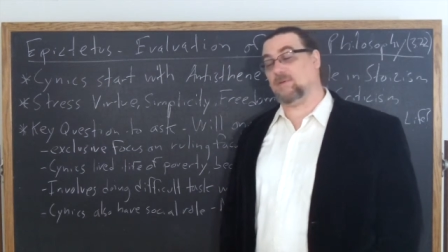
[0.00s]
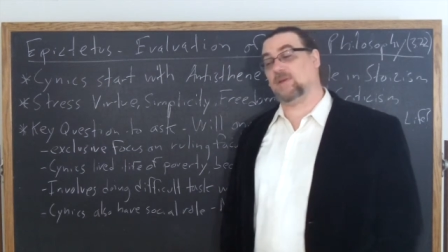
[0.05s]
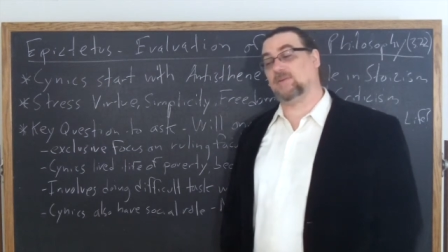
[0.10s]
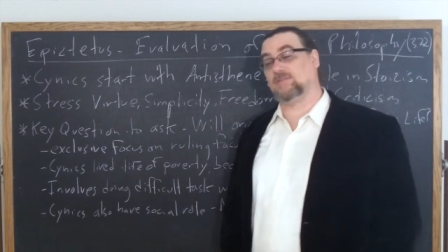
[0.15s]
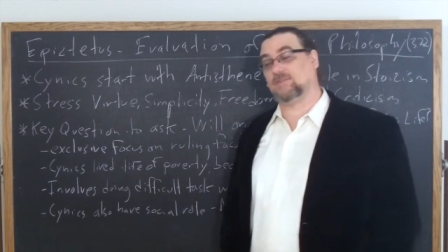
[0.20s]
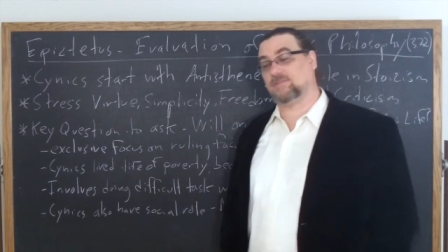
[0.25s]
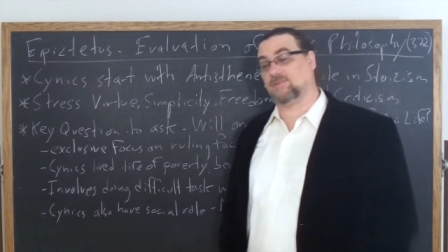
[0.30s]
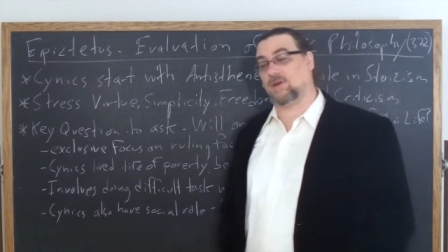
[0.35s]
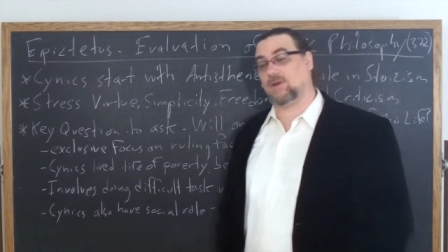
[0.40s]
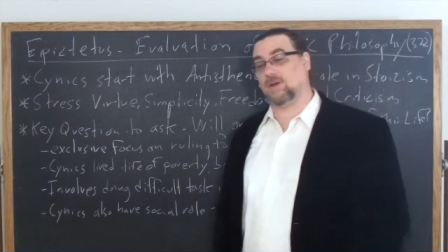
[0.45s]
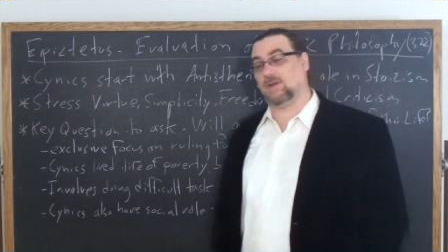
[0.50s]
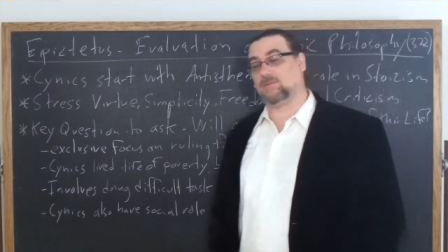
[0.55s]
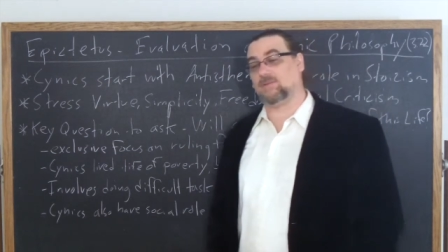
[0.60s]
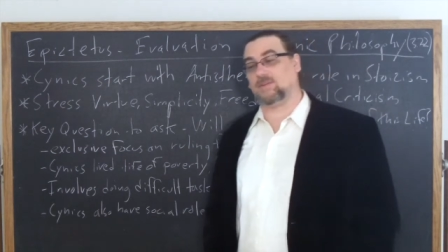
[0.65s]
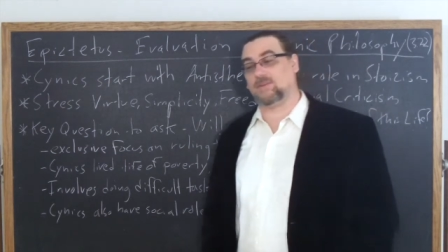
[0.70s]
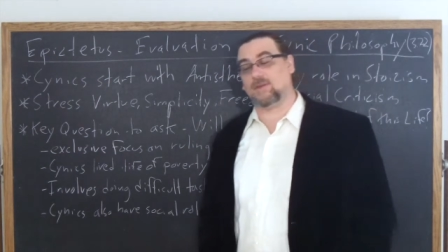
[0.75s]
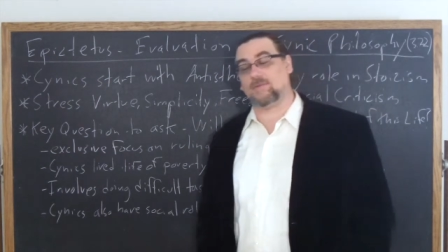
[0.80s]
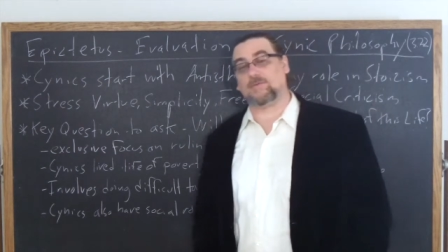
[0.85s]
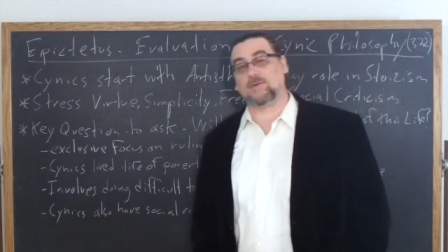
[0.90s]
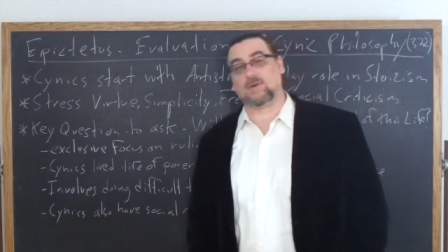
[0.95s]
because it's a, it's
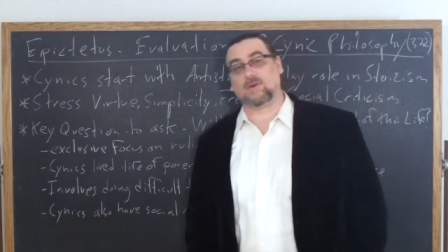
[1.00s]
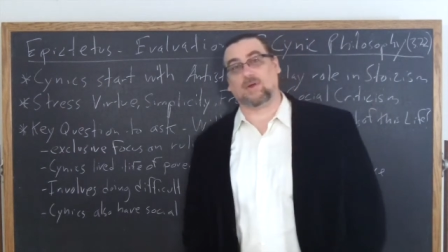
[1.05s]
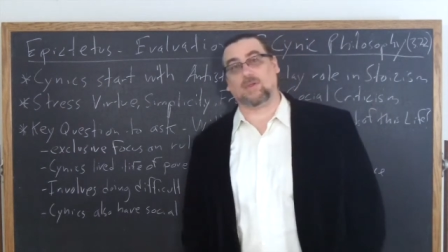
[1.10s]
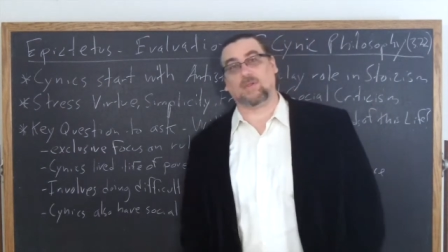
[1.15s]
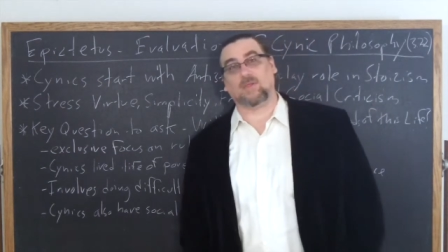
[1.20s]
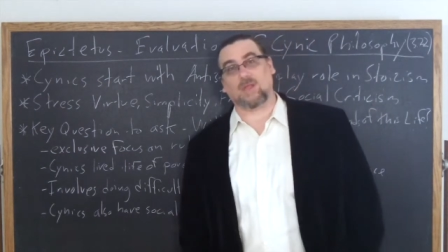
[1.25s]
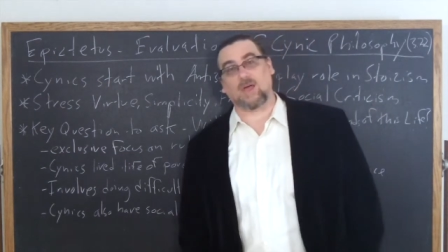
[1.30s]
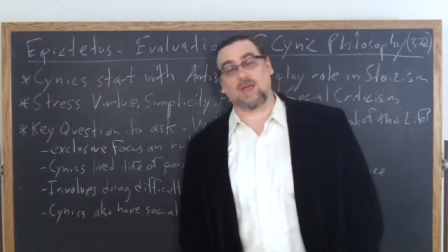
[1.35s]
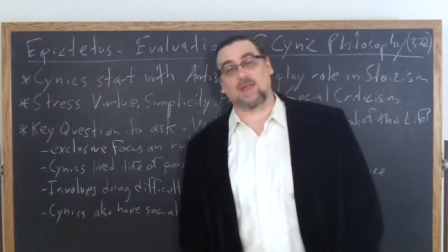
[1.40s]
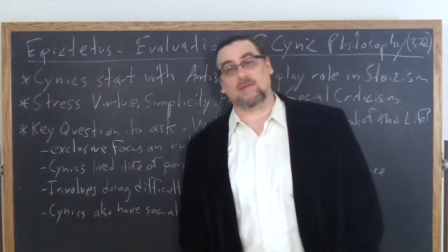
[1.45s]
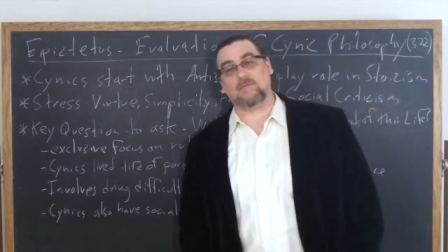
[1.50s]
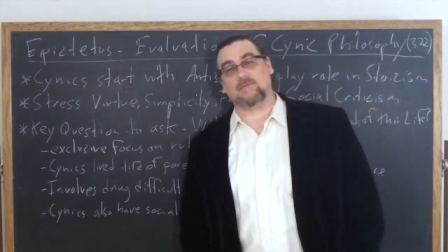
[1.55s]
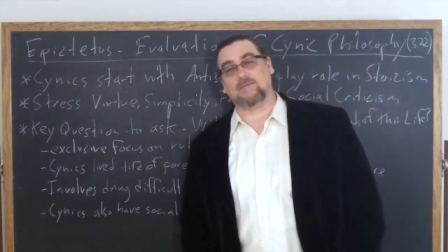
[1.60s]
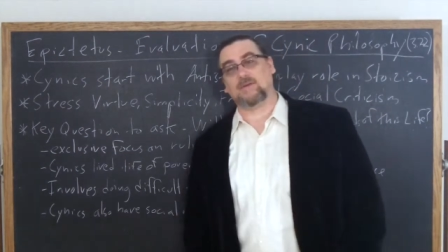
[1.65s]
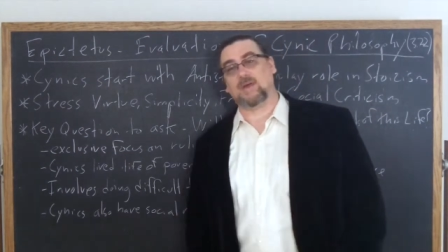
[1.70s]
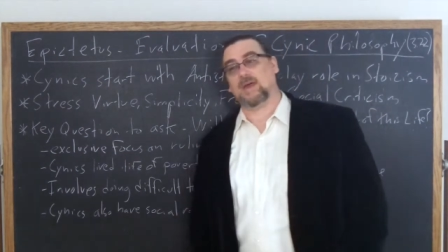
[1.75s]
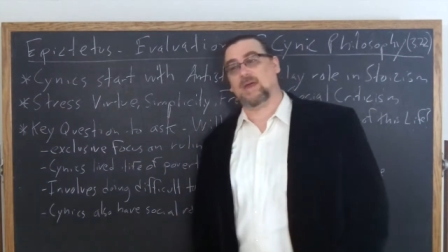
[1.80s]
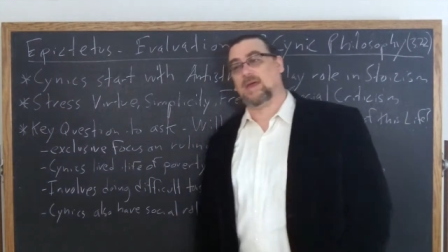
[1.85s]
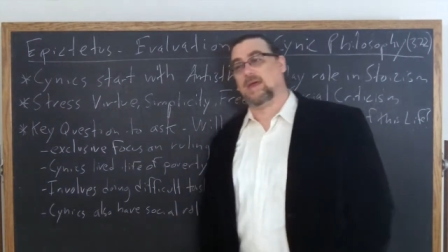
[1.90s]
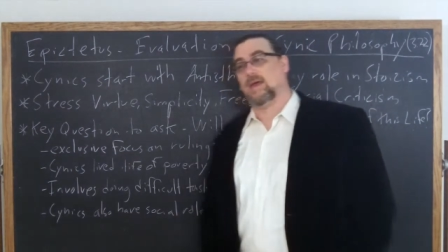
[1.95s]
a difficult life